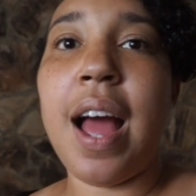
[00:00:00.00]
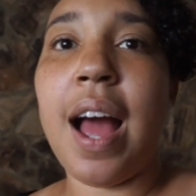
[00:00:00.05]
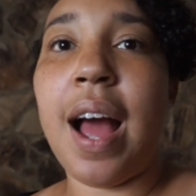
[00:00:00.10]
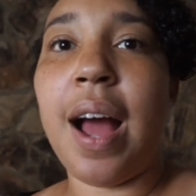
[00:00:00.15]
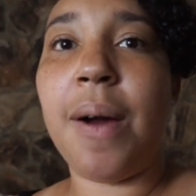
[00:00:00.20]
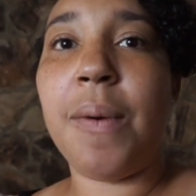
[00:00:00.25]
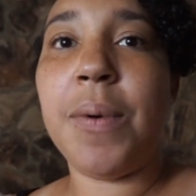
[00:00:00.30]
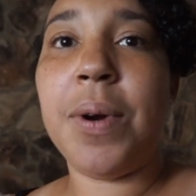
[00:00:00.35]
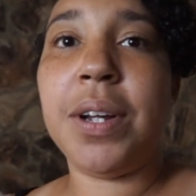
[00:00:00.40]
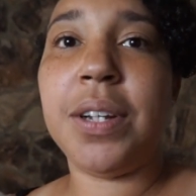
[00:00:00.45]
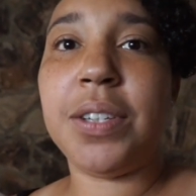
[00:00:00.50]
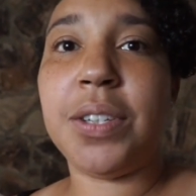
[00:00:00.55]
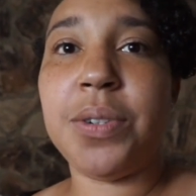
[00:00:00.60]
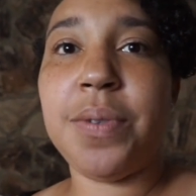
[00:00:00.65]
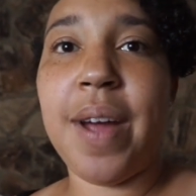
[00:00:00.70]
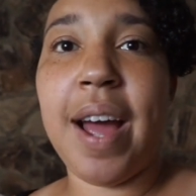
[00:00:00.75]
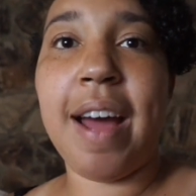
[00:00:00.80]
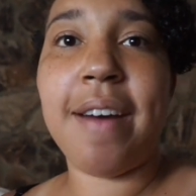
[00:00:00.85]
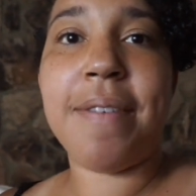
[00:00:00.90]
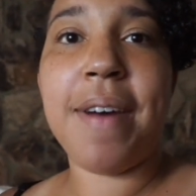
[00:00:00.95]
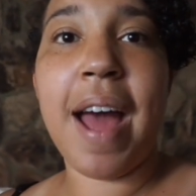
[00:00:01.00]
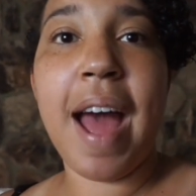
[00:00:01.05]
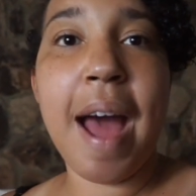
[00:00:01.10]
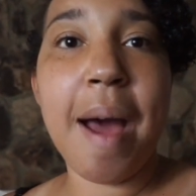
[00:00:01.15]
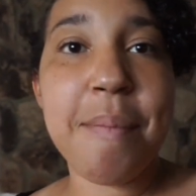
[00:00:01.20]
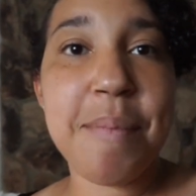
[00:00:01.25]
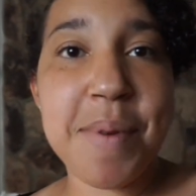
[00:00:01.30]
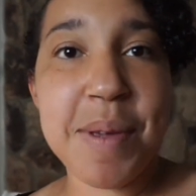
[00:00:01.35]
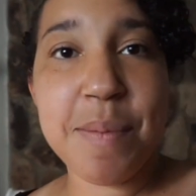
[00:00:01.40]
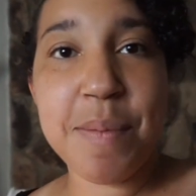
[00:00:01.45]
I want to have
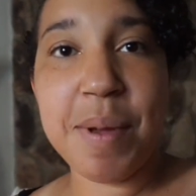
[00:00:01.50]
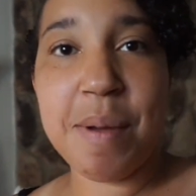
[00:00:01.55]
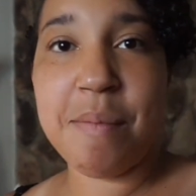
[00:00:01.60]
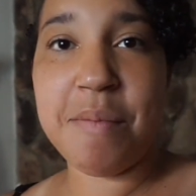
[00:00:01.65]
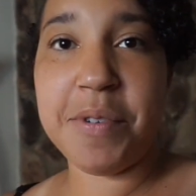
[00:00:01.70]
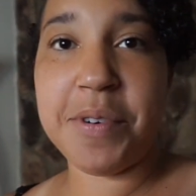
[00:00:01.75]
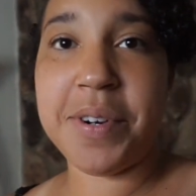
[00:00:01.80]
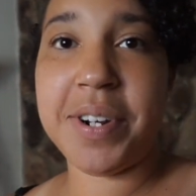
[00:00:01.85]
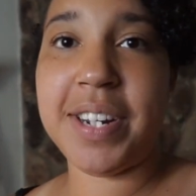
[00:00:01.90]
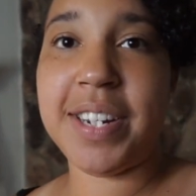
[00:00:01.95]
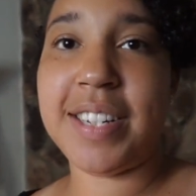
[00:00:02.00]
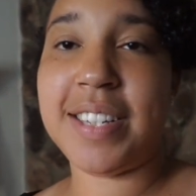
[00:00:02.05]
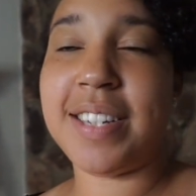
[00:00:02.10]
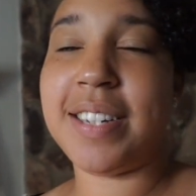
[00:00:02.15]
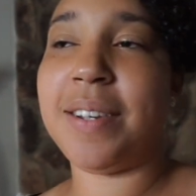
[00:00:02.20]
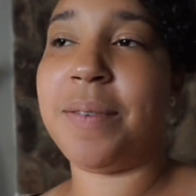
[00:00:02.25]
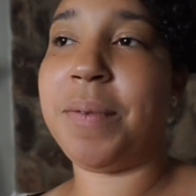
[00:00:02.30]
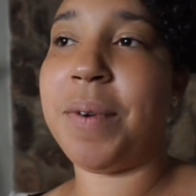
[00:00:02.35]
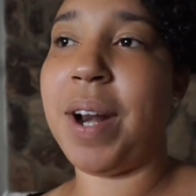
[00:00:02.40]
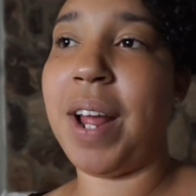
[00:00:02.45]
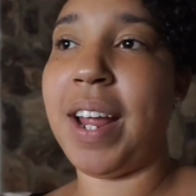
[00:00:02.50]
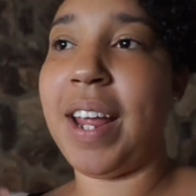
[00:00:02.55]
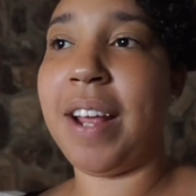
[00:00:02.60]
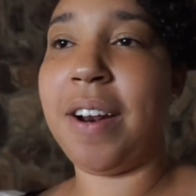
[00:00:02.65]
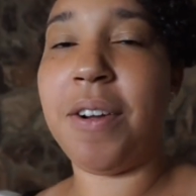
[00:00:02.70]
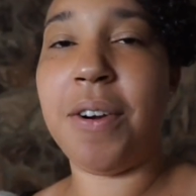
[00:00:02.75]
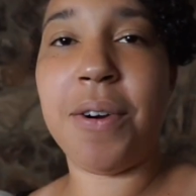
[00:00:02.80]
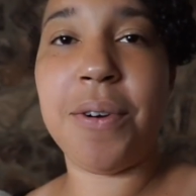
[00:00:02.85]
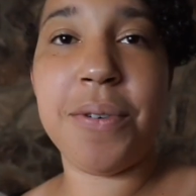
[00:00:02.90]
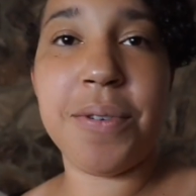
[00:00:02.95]
happy memories when I
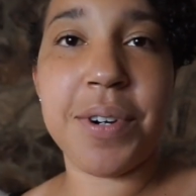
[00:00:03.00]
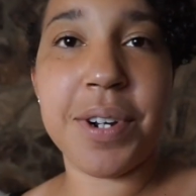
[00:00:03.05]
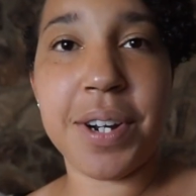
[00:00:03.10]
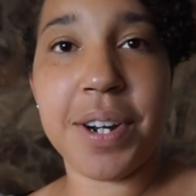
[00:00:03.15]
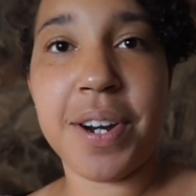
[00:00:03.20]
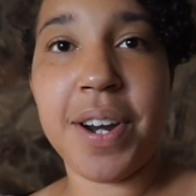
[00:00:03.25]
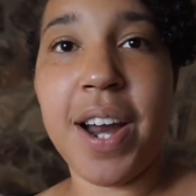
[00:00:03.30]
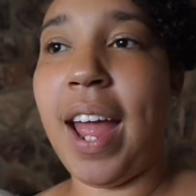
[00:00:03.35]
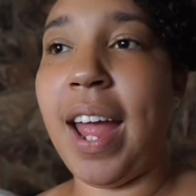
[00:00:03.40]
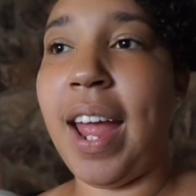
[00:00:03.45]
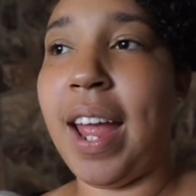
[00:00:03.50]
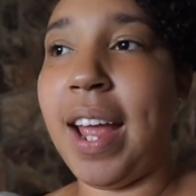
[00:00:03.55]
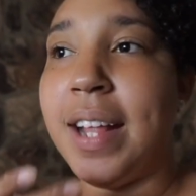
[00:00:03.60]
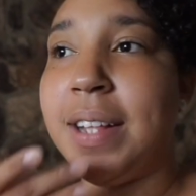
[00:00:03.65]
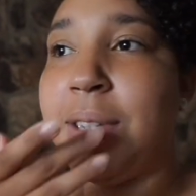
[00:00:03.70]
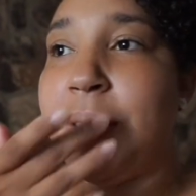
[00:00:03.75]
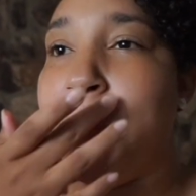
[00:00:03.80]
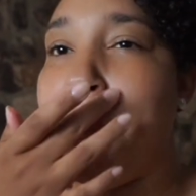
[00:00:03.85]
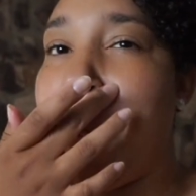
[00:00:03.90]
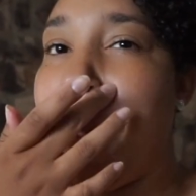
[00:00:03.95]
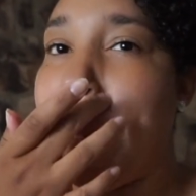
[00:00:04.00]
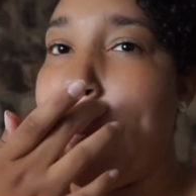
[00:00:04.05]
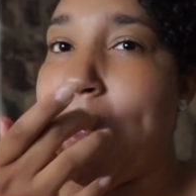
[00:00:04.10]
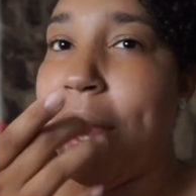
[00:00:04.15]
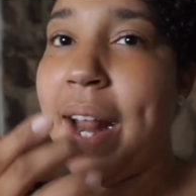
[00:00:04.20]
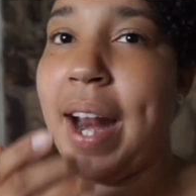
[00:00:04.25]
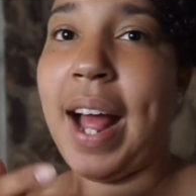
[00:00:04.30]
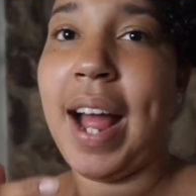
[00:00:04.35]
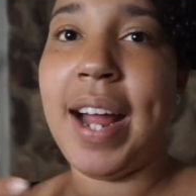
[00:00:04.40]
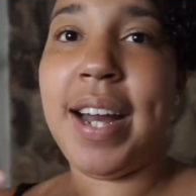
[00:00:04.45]
get older and to know
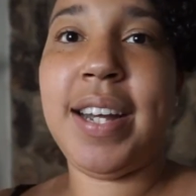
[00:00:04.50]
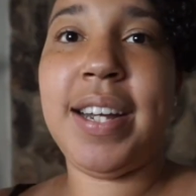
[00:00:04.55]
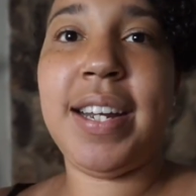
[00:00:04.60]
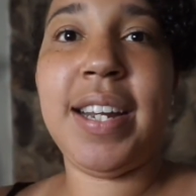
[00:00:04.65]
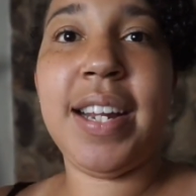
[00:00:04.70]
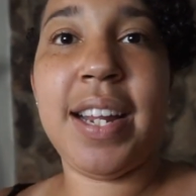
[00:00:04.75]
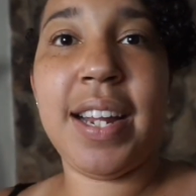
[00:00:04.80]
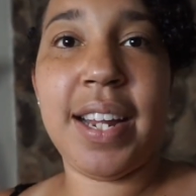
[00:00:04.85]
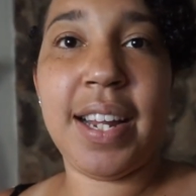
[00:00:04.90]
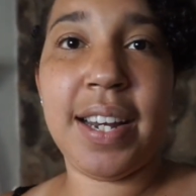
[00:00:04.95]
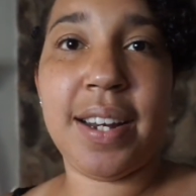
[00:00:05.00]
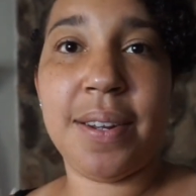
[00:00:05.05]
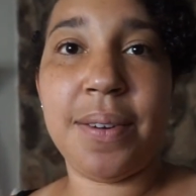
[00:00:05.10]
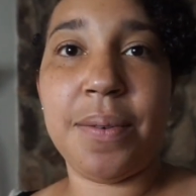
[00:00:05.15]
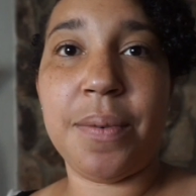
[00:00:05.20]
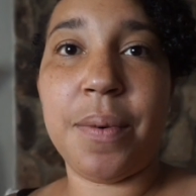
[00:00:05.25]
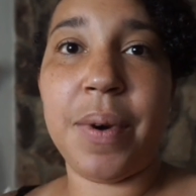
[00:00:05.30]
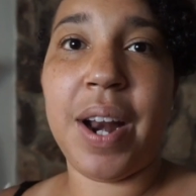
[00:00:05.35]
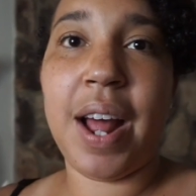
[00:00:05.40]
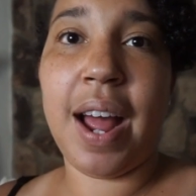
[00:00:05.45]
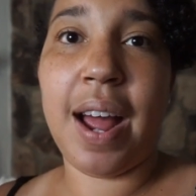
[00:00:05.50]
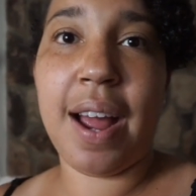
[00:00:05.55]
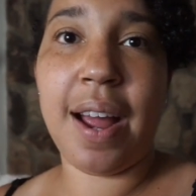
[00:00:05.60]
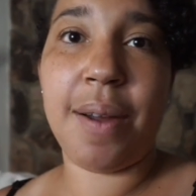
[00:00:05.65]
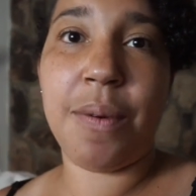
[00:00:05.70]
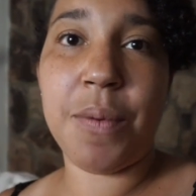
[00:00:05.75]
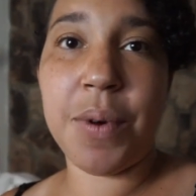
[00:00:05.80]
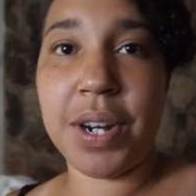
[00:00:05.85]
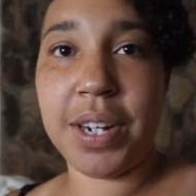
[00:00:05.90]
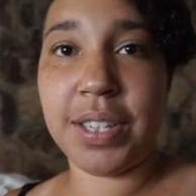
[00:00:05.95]
that I did what
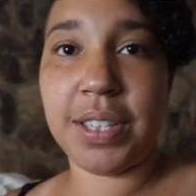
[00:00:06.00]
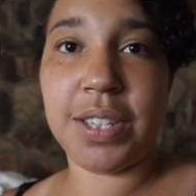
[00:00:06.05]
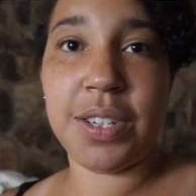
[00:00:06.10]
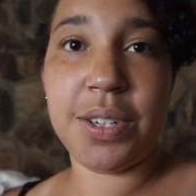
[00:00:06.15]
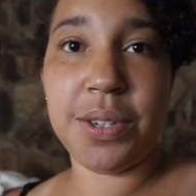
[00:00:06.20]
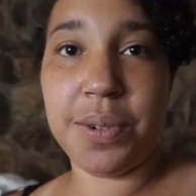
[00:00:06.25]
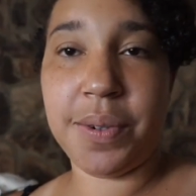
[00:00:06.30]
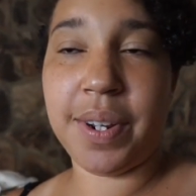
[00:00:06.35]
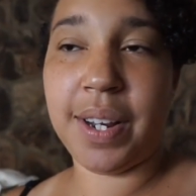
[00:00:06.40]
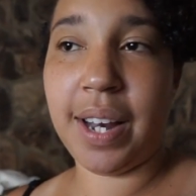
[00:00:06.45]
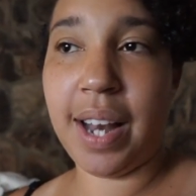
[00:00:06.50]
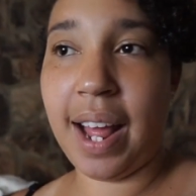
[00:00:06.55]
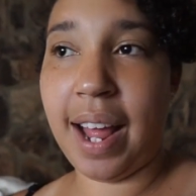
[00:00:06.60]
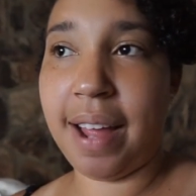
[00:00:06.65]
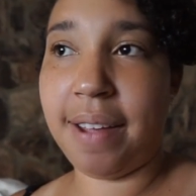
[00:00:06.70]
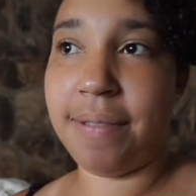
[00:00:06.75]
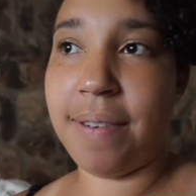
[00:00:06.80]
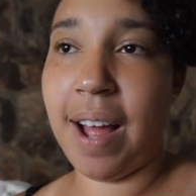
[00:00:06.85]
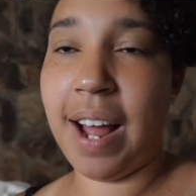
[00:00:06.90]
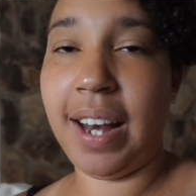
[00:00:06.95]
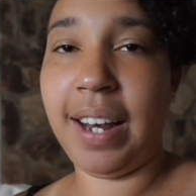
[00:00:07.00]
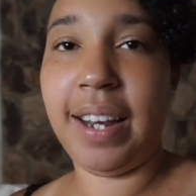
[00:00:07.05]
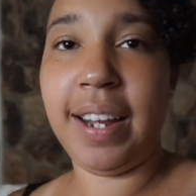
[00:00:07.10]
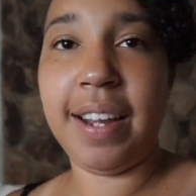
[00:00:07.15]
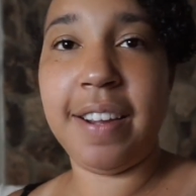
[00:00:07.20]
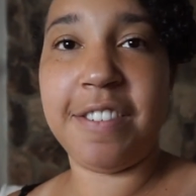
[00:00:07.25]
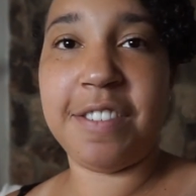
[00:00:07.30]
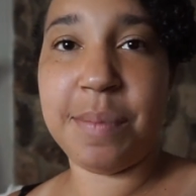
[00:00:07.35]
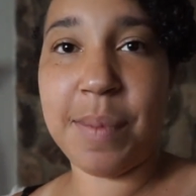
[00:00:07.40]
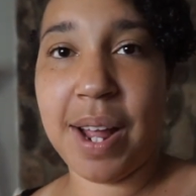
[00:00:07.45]
I wanted to do in life. I
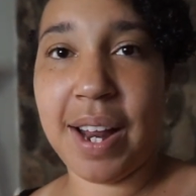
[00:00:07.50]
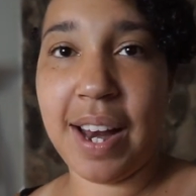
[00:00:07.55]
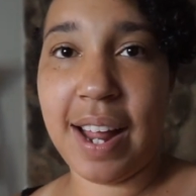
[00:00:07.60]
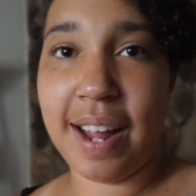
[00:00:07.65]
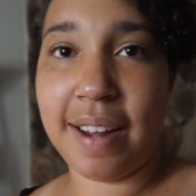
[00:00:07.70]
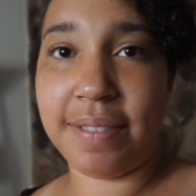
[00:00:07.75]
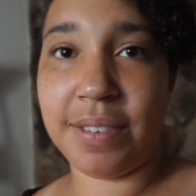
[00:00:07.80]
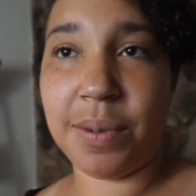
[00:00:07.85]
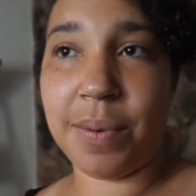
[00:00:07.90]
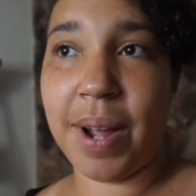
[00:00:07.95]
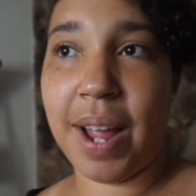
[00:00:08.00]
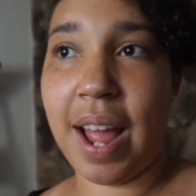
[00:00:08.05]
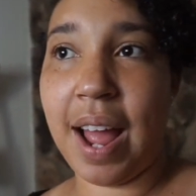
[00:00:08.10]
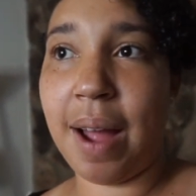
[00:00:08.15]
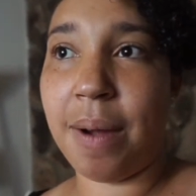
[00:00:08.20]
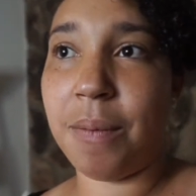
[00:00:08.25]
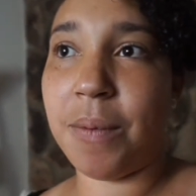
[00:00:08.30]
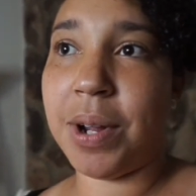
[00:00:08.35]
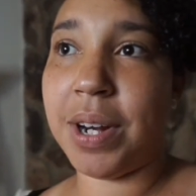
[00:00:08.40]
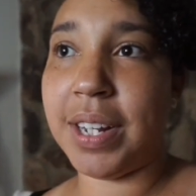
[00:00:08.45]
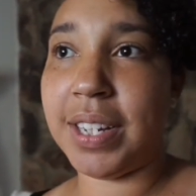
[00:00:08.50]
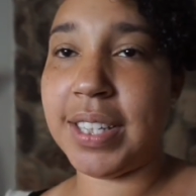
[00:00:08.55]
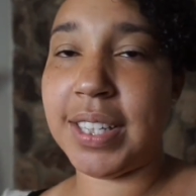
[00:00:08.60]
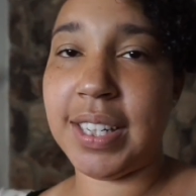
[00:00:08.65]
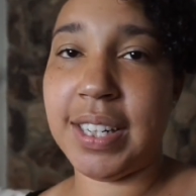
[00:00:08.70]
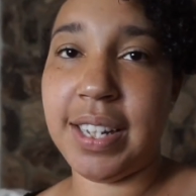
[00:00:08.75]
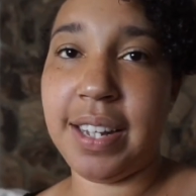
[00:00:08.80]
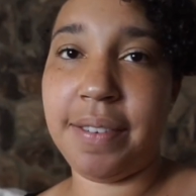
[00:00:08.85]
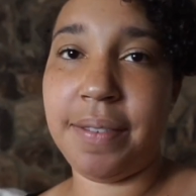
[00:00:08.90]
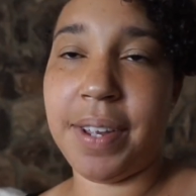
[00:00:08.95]
lived my life the way I wanted
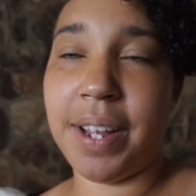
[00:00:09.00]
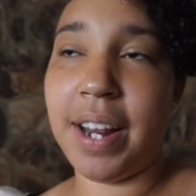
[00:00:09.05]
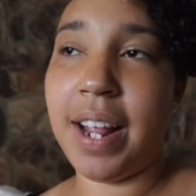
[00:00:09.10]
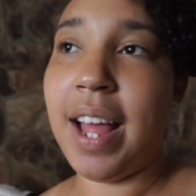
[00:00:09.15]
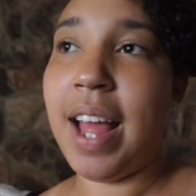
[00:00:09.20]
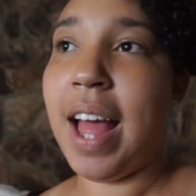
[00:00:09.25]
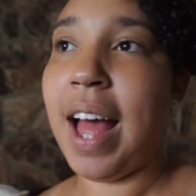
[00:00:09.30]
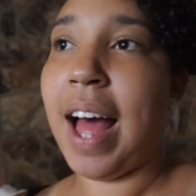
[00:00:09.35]
to live it.